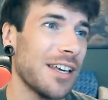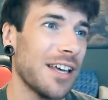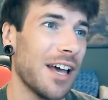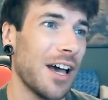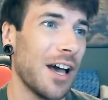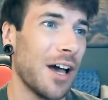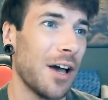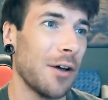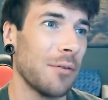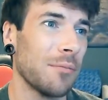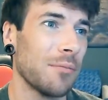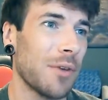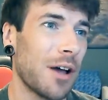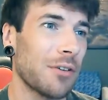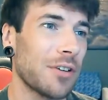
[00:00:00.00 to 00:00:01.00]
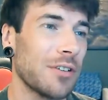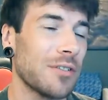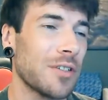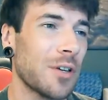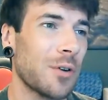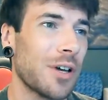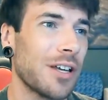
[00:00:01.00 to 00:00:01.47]
How are you
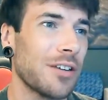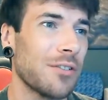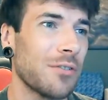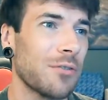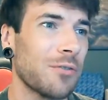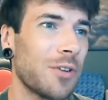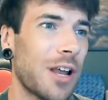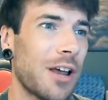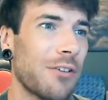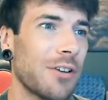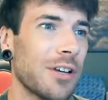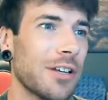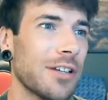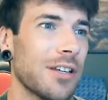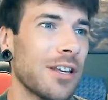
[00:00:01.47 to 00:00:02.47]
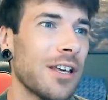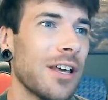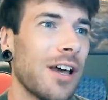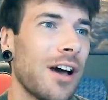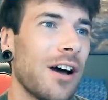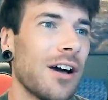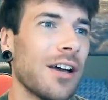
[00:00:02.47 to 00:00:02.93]
doing, Flarian?
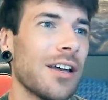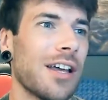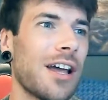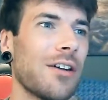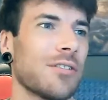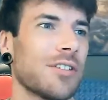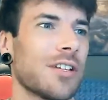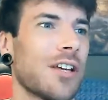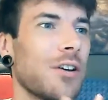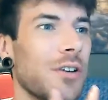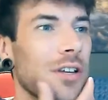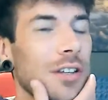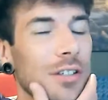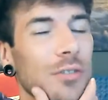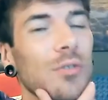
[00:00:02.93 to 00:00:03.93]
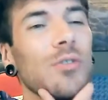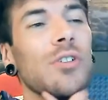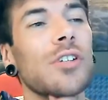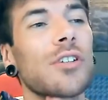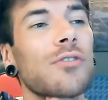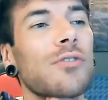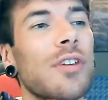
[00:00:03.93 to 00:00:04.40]
Hi, how's it going? It's all
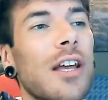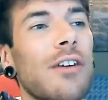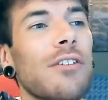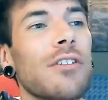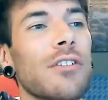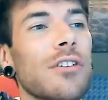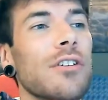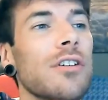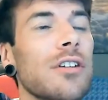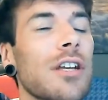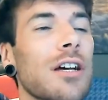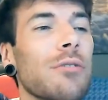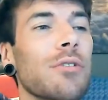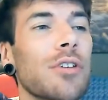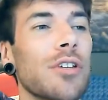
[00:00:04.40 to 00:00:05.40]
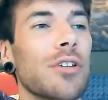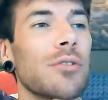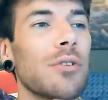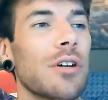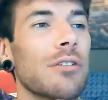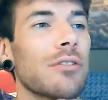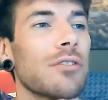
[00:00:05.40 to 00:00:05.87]
good, Flarian girl. How are you?
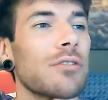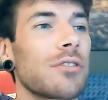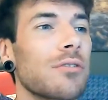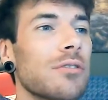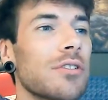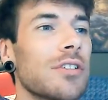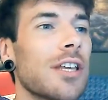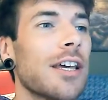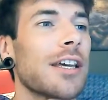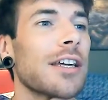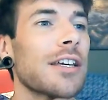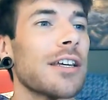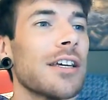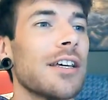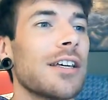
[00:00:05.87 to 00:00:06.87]
How are you doing today?